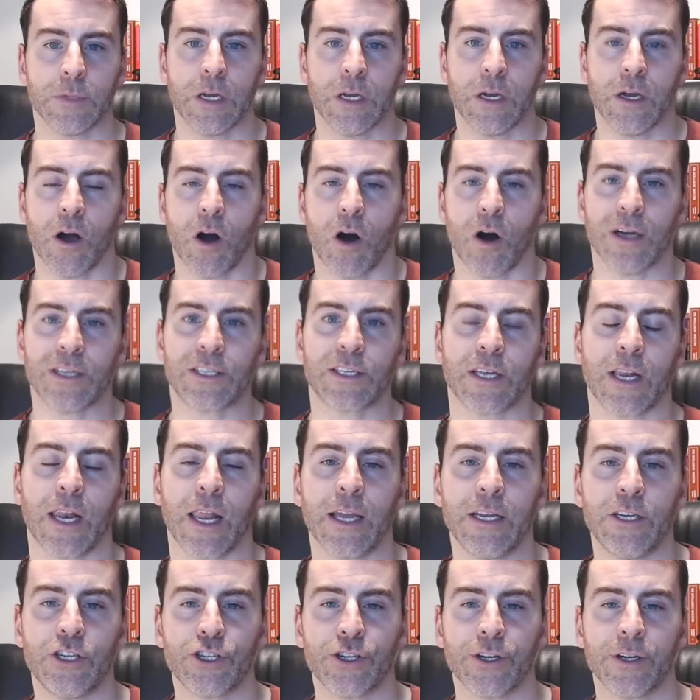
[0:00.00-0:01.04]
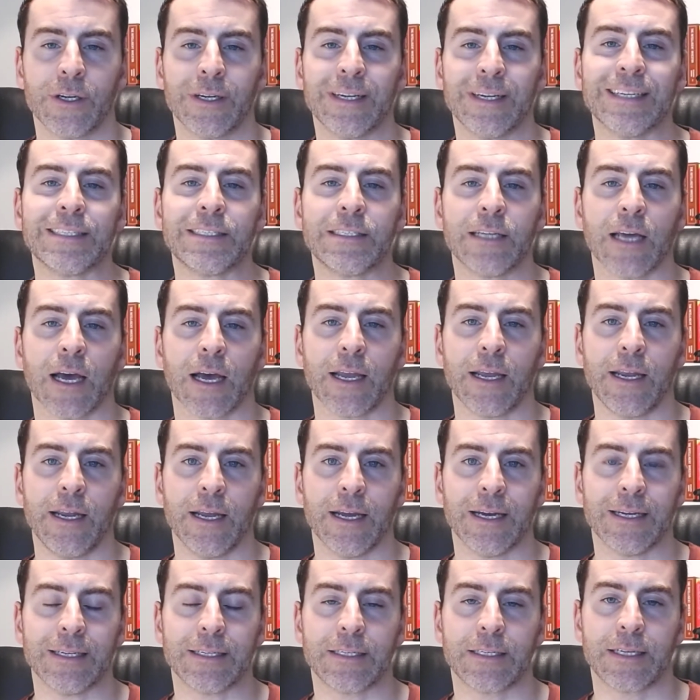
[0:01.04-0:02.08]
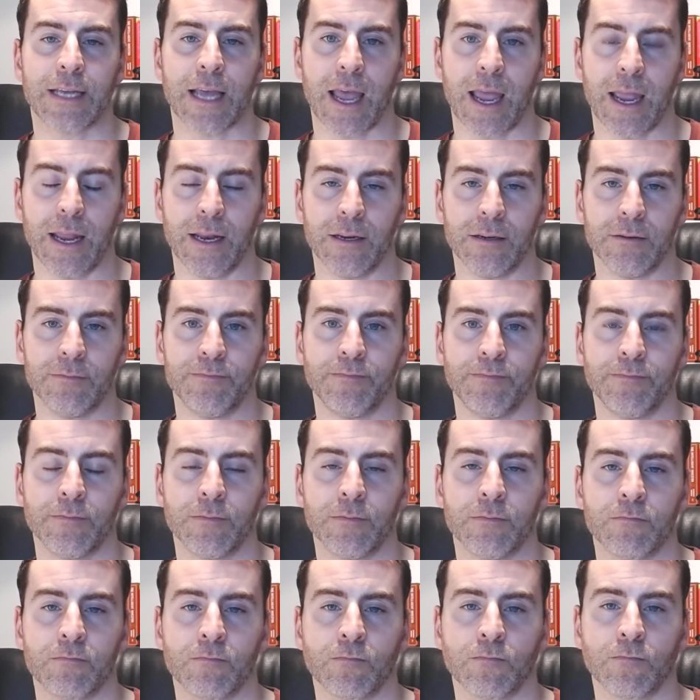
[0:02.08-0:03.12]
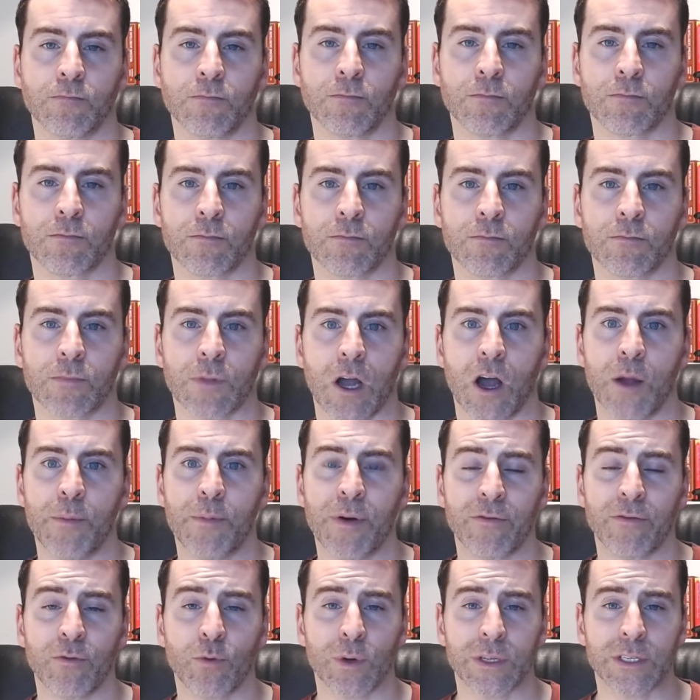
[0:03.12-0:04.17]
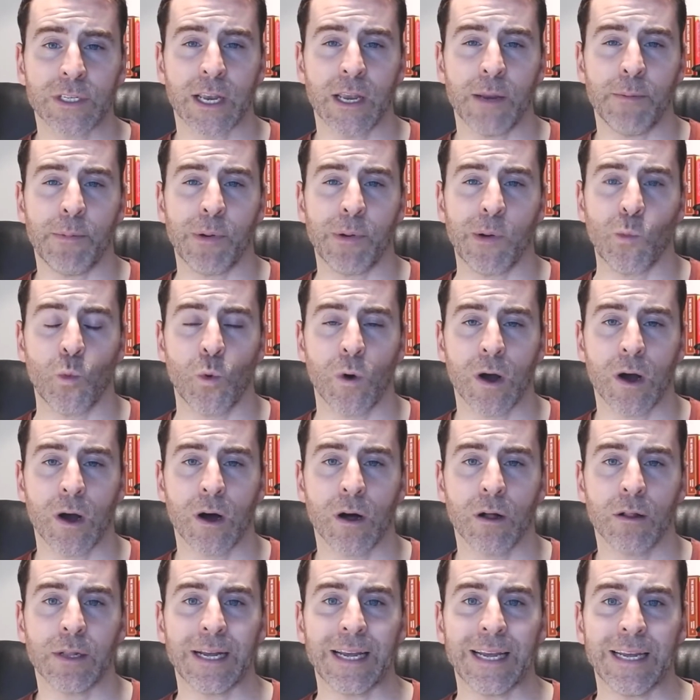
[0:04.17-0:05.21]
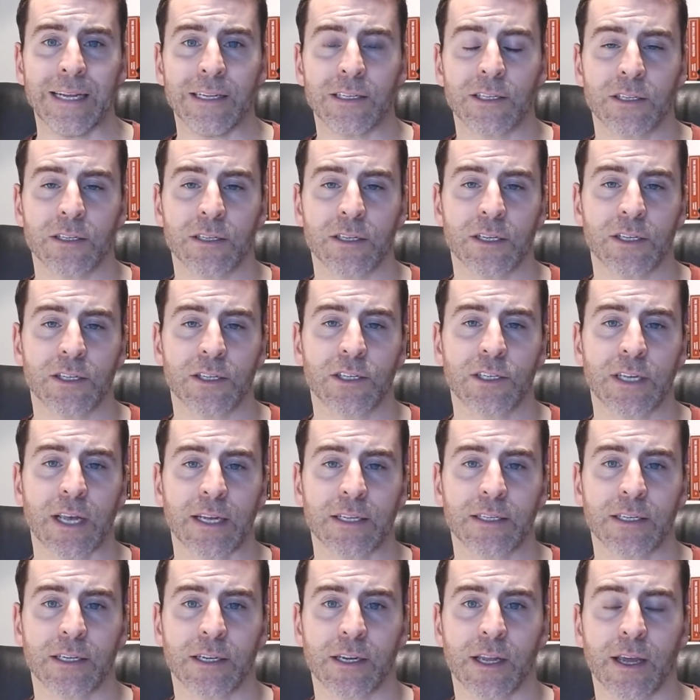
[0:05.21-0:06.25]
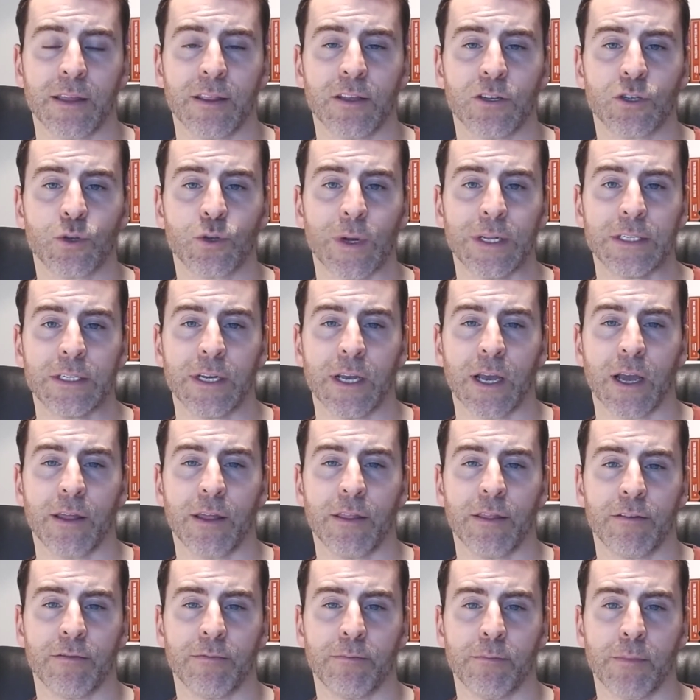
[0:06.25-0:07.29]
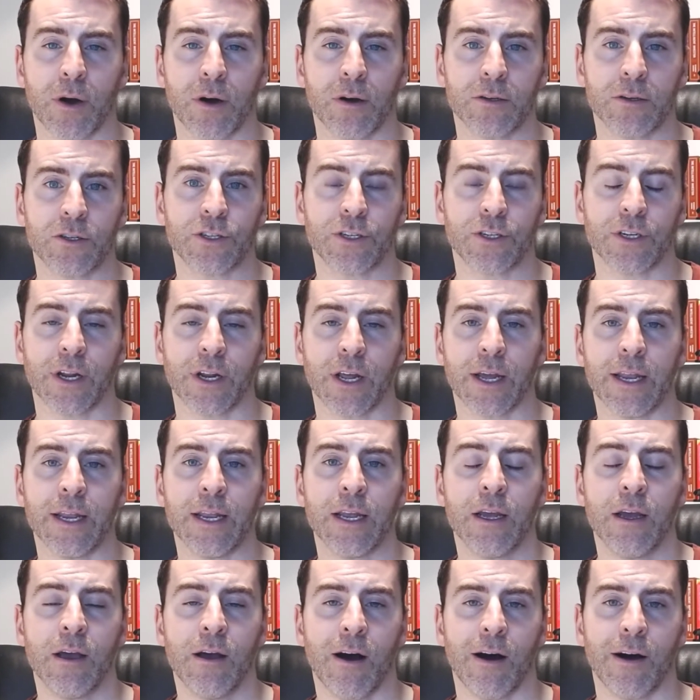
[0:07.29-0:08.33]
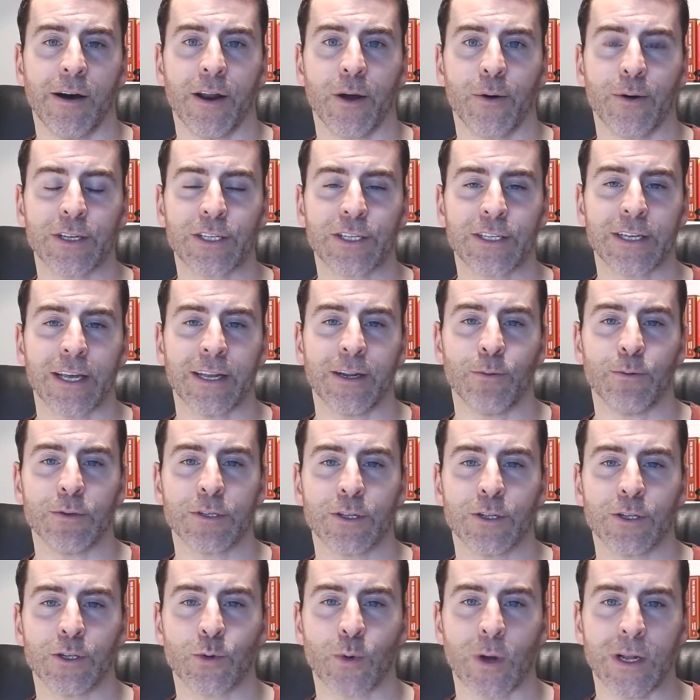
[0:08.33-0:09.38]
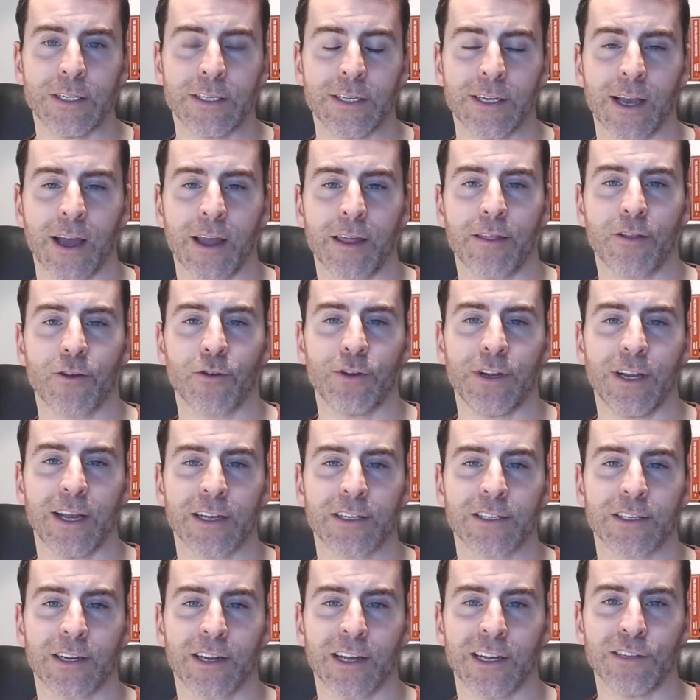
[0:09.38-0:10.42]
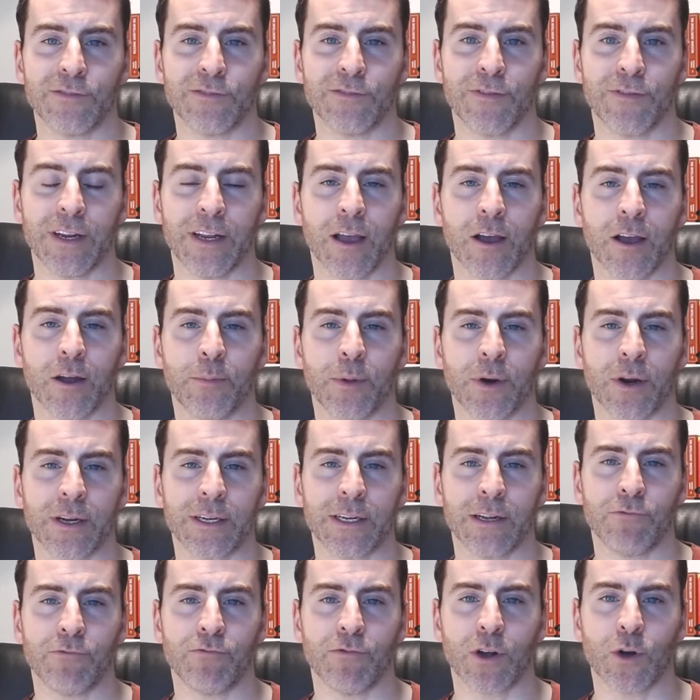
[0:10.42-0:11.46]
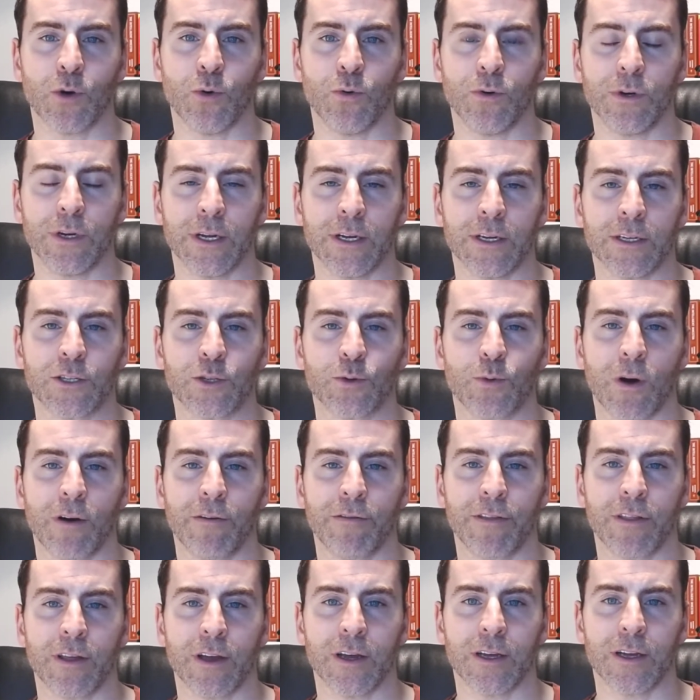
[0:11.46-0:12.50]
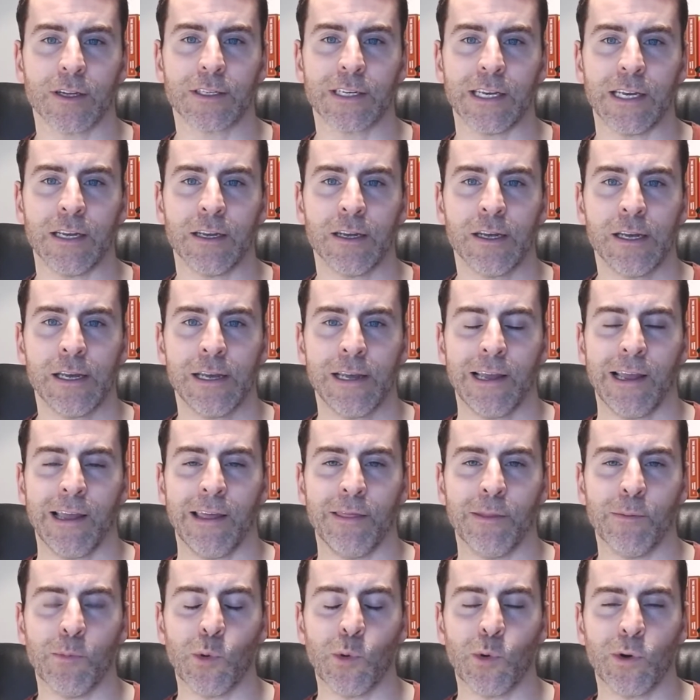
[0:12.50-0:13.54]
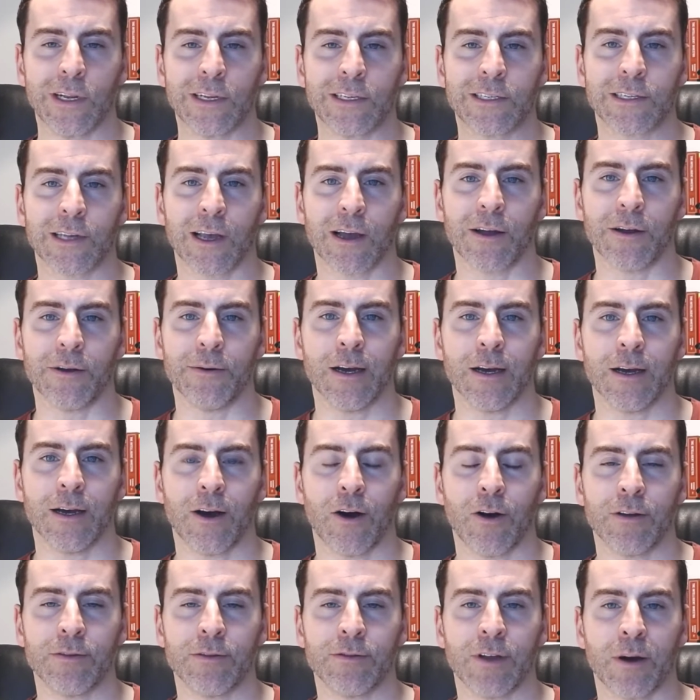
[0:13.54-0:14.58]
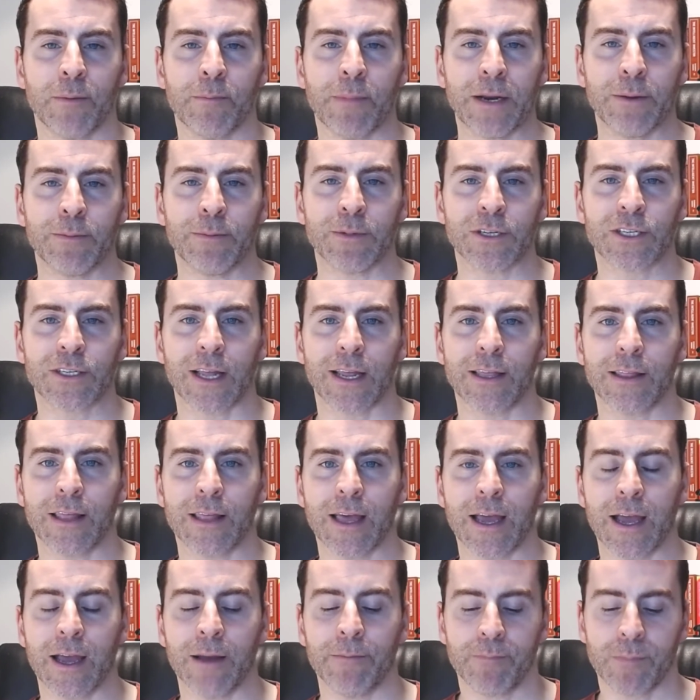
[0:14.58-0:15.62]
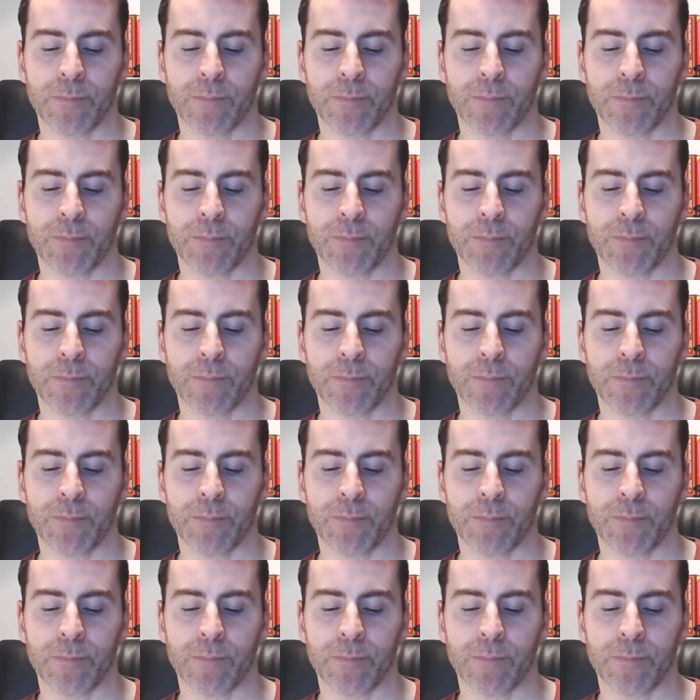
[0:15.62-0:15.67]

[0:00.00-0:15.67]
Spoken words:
Isolation day 10. I hope everyone's keeping well. It's Saturday the 28th of March today. I know I said it was the 28th on yesterday's video, but I did record it at 12:30 in the morning, so I made a mistake there.